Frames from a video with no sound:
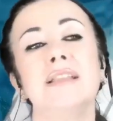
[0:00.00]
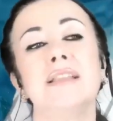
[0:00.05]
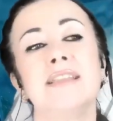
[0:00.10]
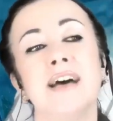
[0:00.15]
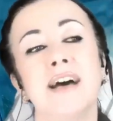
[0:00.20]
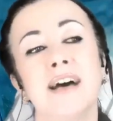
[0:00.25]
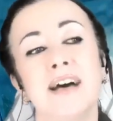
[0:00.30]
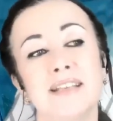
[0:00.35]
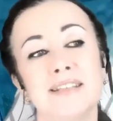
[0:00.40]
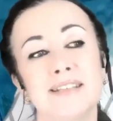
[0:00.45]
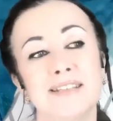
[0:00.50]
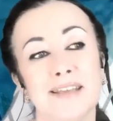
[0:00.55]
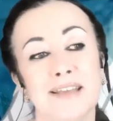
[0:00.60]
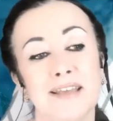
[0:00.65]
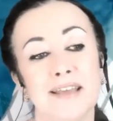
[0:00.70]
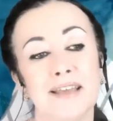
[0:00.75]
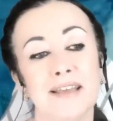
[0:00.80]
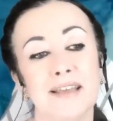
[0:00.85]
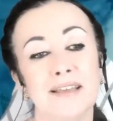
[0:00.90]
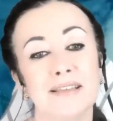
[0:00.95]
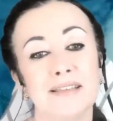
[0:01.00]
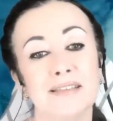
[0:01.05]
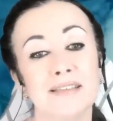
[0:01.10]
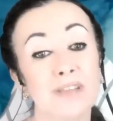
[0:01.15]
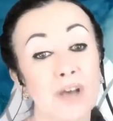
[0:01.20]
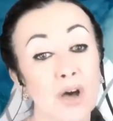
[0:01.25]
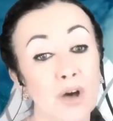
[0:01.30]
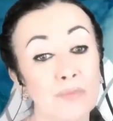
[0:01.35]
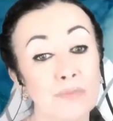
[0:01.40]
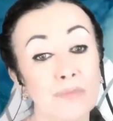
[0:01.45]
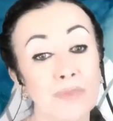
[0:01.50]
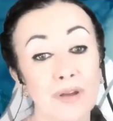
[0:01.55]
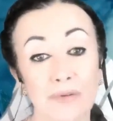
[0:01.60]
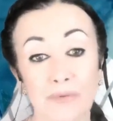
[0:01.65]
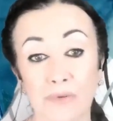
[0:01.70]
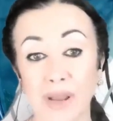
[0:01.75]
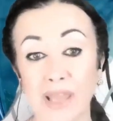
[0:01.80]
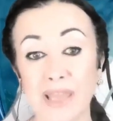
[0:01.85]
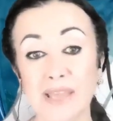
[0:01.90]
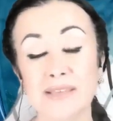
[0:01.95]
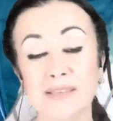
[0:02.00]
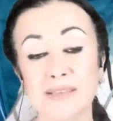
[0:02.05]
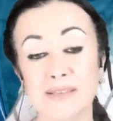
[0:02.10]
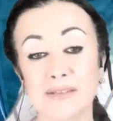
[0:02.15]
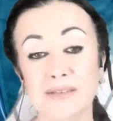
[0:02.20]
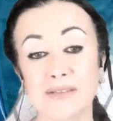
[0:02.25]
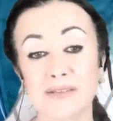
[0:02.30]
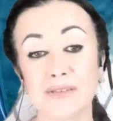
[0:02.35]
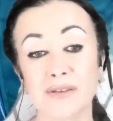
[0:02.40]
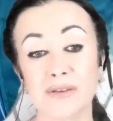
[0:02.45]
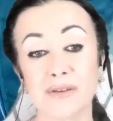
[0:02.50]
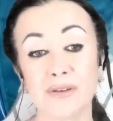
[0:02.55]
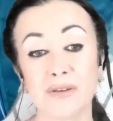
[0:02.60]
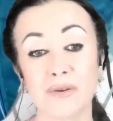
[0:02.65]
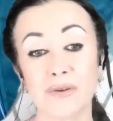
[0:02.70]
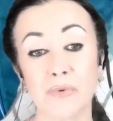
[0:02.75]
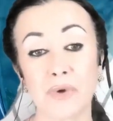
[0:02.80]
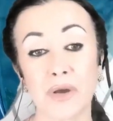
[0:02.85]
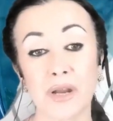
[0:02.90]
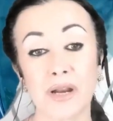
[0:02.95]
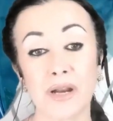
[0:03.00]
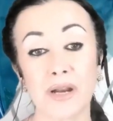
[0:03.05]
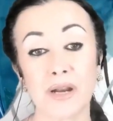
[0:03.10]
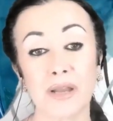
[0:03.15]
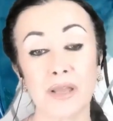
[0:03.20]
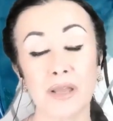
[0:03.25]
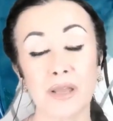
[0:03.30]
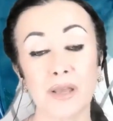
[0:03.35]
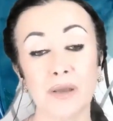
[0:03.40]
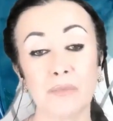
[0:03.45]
that some races were